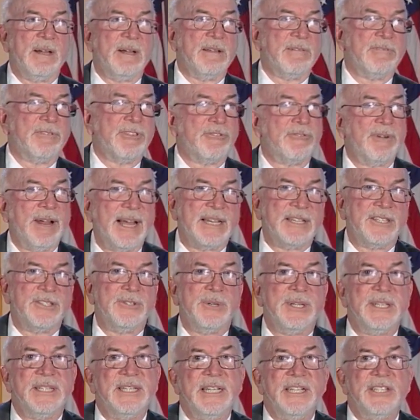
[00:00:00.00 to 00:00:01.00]
threat to
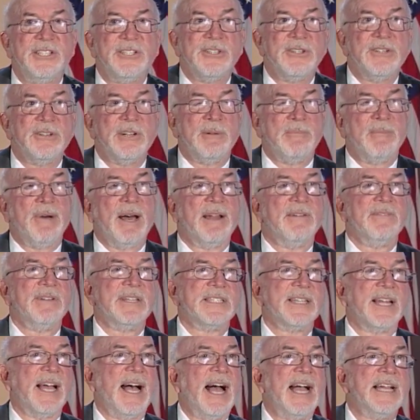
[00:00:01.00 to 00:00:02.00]
a teacher at Monta
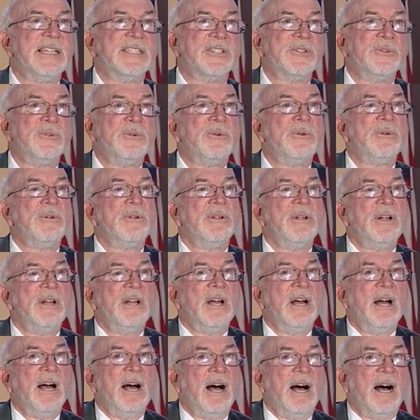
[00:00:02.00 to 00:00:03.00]
Vista High School.
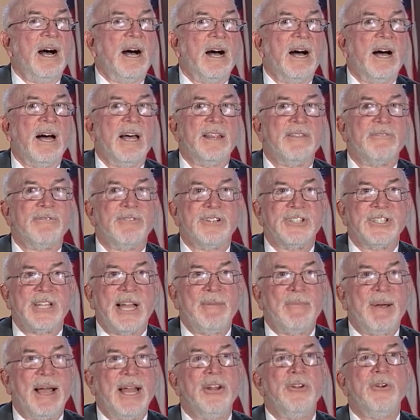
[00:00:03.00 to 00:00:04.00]
The first
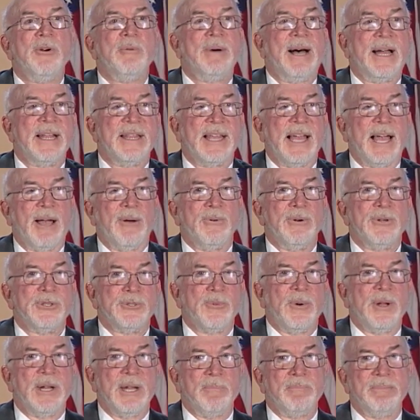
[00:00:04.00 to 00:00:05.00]
time I knew about that was
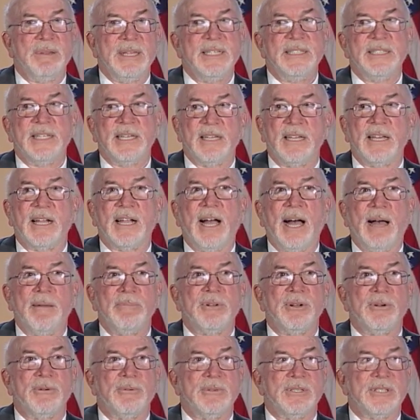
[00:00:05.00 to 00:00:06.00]
when the police
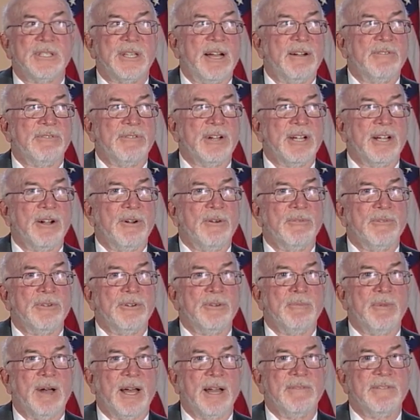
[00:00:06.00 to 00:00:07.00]
helicopter was hovering over
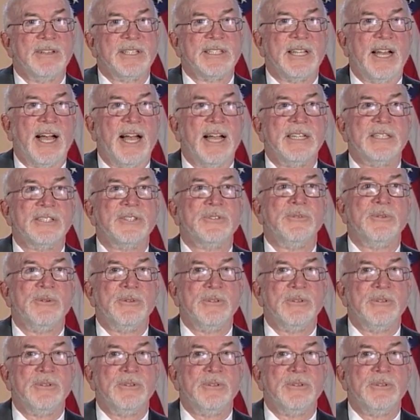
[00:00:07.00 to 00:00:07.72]
Monta Vista High School.